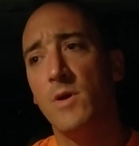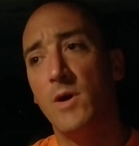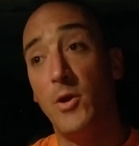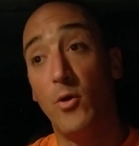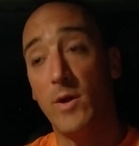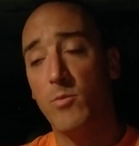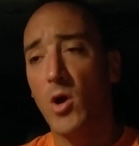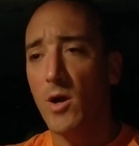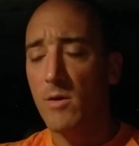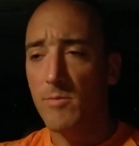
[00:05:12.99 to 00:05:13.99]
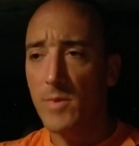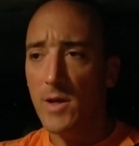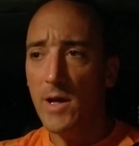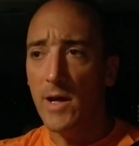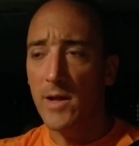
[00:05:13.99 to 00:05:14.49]
annoying part.
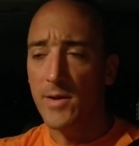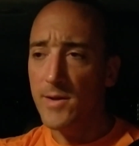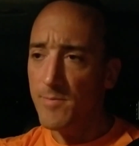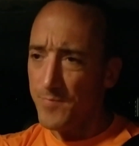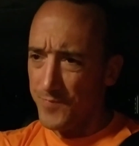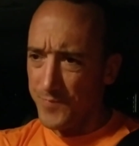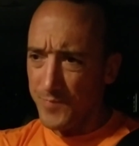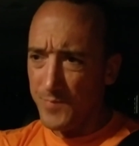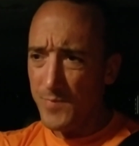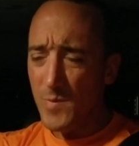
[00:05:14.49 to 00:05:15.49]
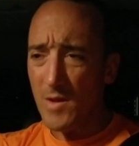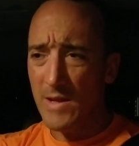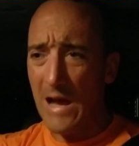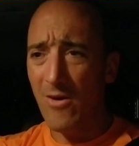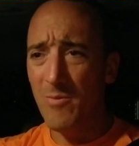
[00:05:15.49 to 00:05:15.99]
And
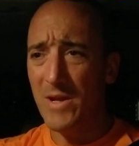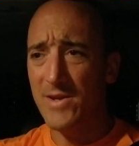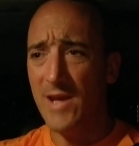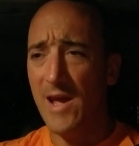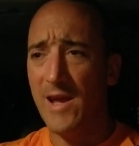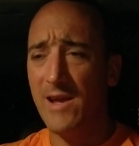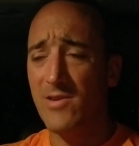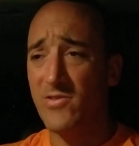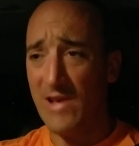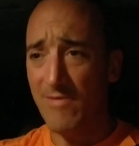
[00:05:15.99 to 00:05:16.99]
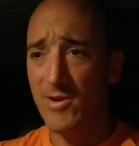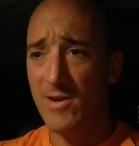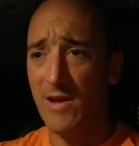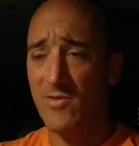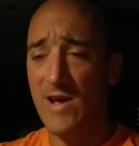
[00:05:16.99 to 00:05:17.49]
now I'm at day 7
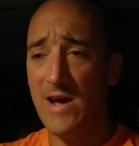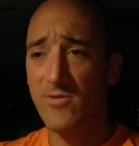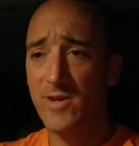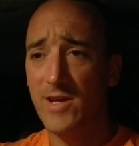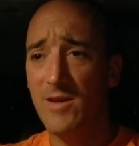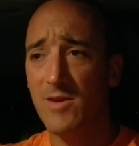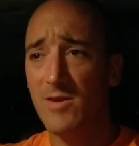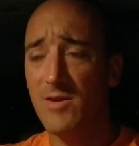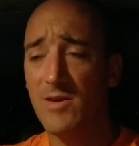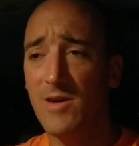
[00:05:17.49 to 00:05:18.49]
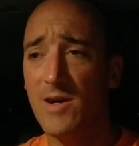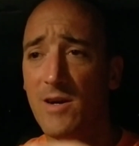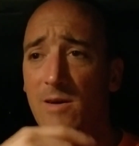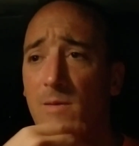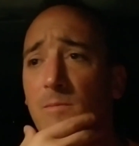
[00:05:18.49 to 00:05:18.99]
exactly,
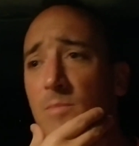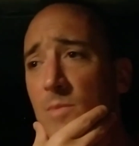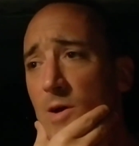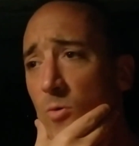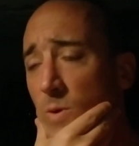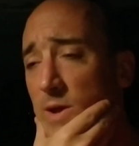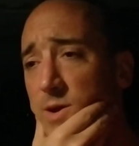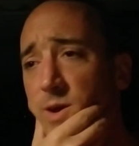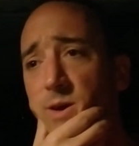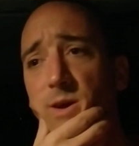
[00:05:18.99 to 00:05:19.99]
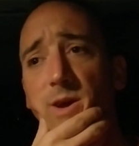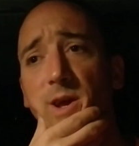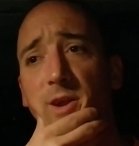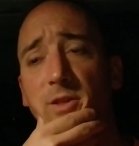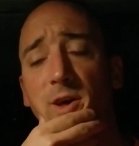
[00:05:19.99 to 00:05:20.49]
a week
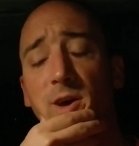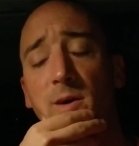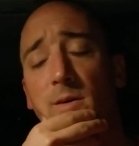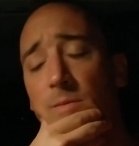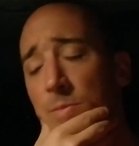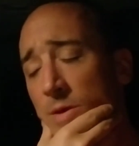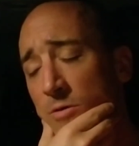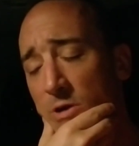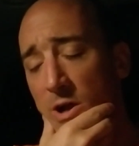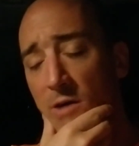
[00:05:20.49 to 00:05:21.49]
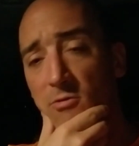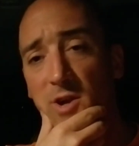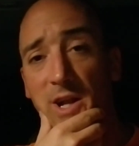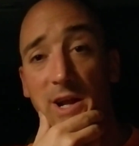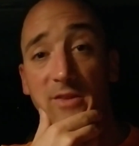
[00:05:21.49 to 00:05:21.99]
into the
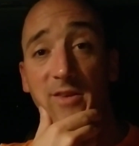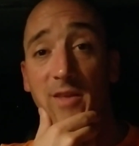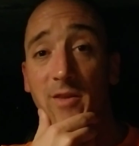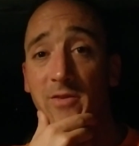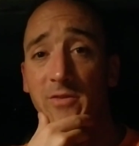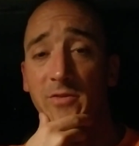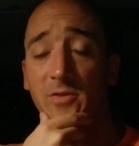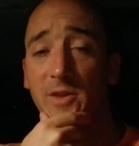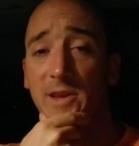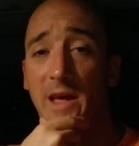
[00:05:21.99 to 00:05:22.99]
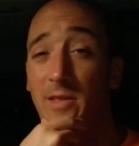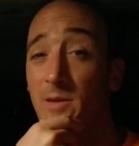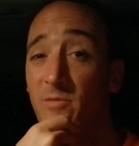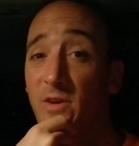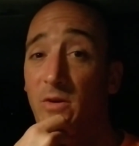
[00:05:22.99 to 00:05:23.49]
recovery, and I'd say this is the day that
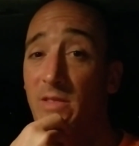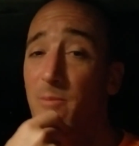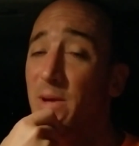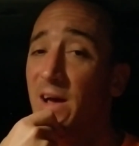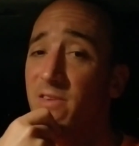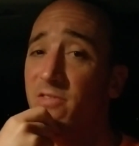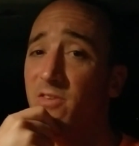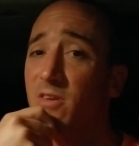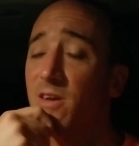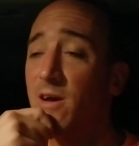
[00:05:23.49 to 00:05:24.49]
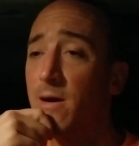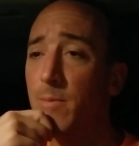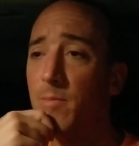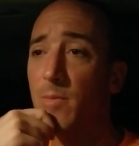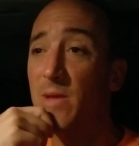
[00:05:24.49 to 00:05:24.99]
I'm feeling the best.
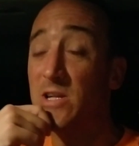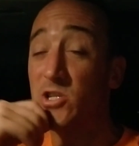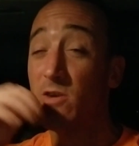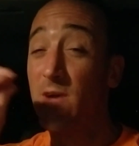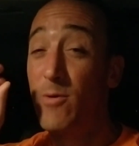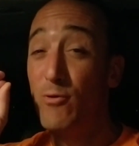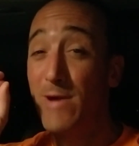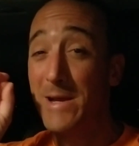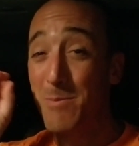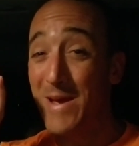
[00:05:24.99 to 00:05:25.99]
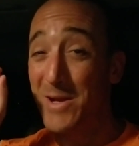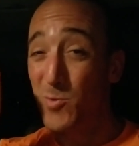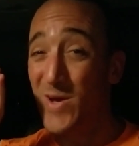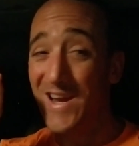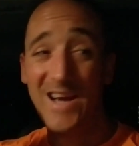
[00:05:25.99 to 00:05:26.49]
I'm not sure if I would recommend
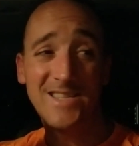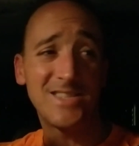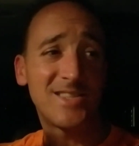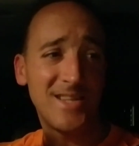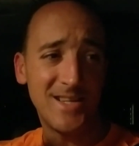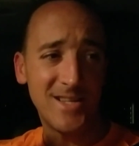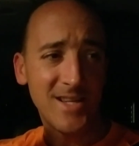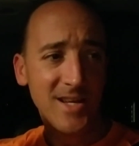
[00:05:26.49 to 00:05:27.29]
what I just did,